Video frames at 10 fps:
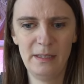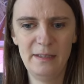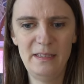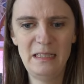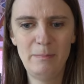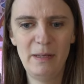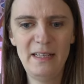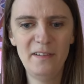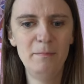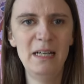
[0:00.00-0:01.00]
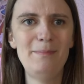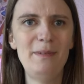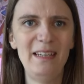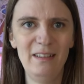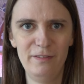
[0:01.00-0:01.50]
the players might be
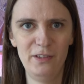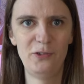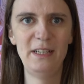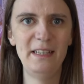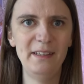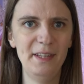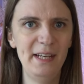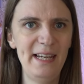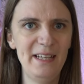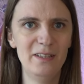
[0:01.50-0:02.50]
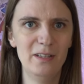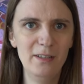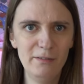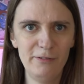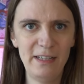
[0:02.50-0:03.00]
infiltrating the lair
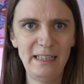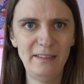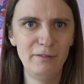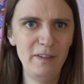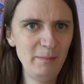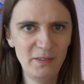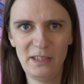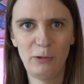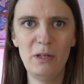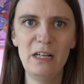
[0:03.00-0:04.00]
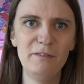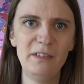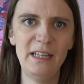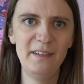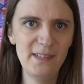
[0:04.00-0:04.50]
of a famously
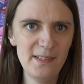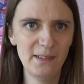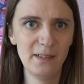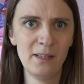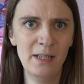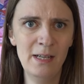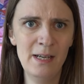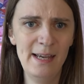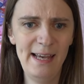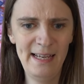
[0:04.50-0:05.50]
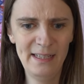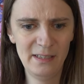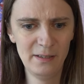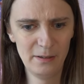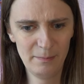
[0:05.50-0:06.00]
crafty assassin, and
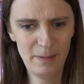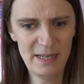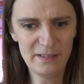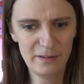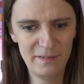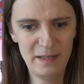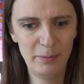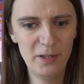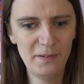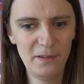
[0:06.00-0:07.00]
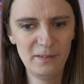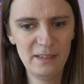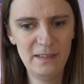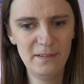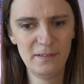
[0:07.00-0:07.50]
part of that process
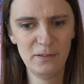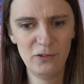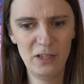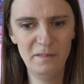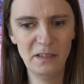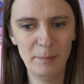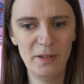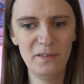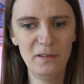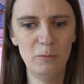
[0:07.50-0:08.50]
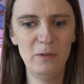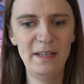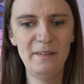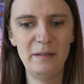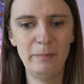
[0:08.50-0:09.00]
is solving a puzzle
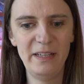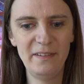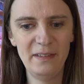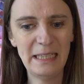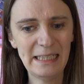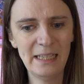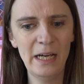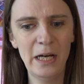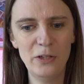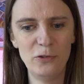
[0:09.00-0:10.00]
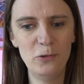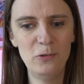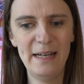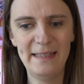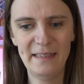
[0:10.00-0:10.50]
where the players need to
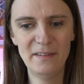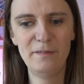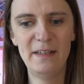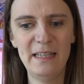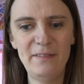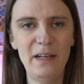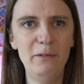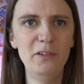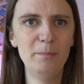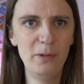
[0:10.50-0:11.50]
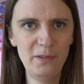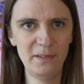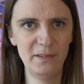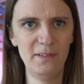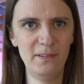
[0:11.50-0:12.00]
identify various
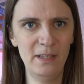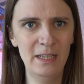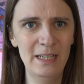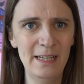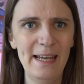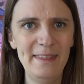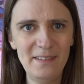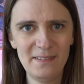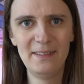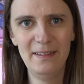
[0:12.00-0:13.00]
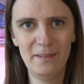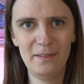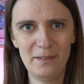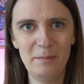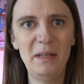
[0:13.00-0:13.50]
poisons. And this
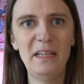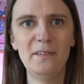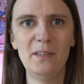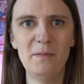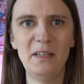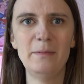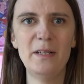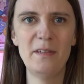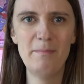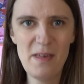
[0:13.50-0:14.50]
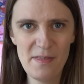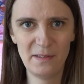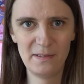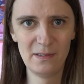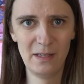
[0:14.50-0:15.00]
tells the players something about the
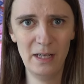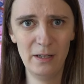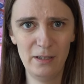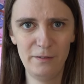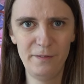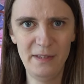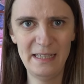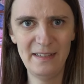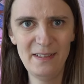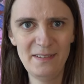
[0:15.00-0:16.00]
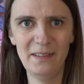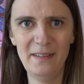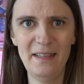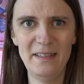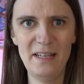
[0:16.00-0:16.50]
methods of the assassin
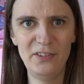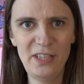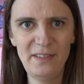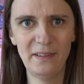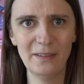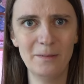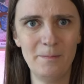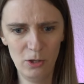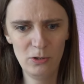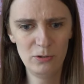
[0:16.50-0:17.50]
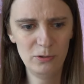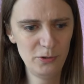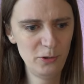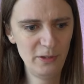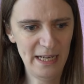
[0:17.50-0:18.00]
that they're chasing. Or
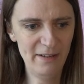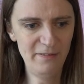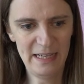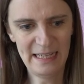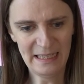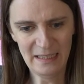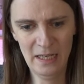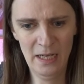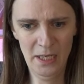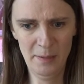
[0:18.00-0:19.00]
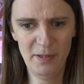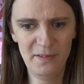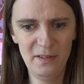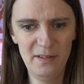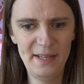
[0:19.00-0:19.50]
you could have a
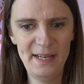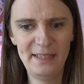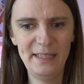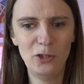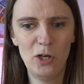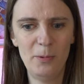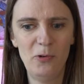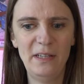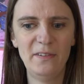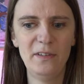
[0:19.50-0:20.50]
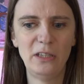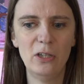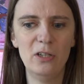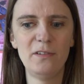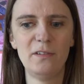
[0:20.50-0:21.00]
puzzle that incorporates the
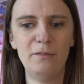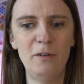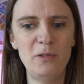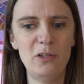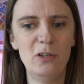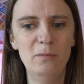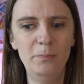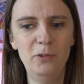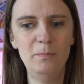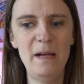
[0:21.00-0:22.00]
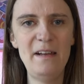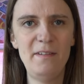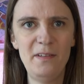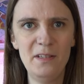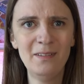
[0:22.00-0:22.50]
gods from your homebrew
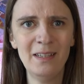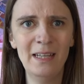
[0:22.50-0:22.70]
pantheon,